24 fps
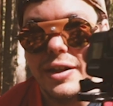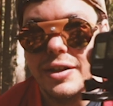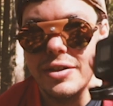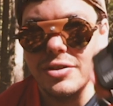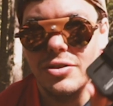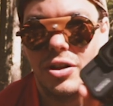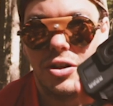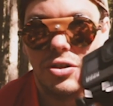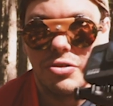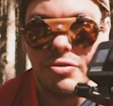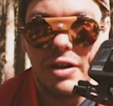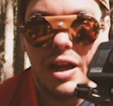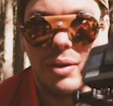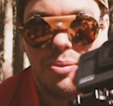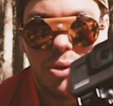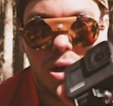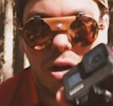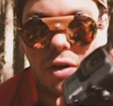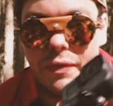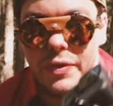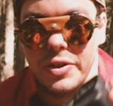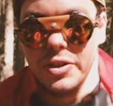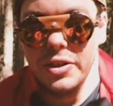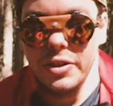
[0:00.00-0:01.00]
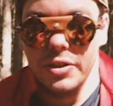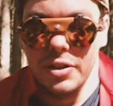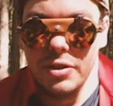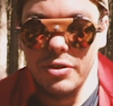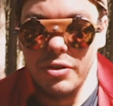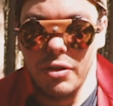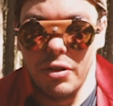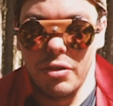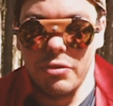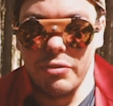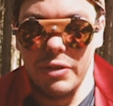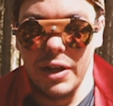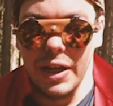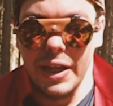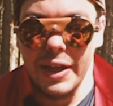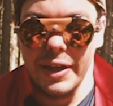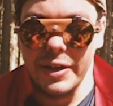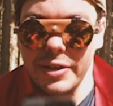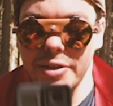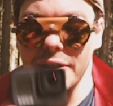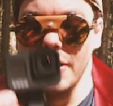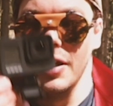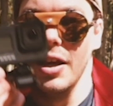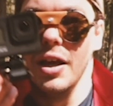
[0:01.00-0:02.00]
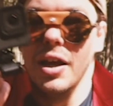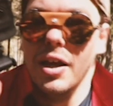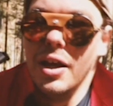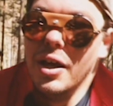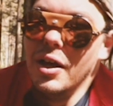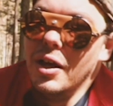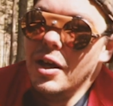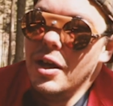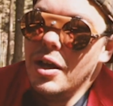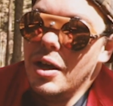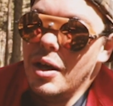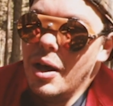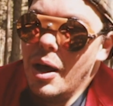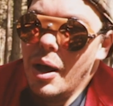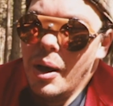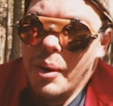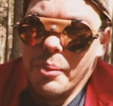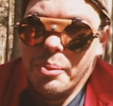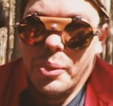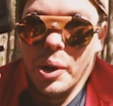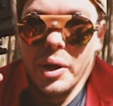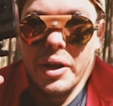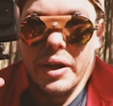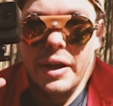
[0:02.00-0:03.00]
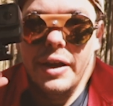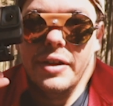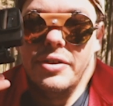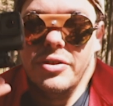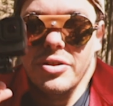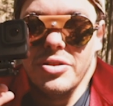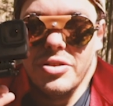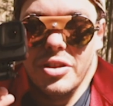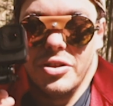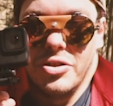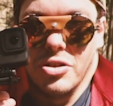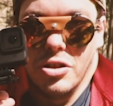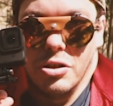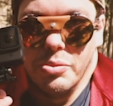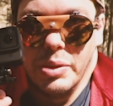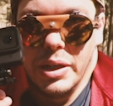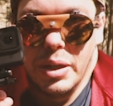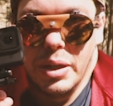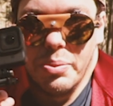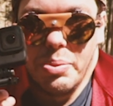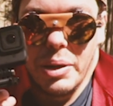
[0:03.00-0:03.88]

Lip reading: It's not a tripod, obviously, because it's got 3 legs, but it does the job in a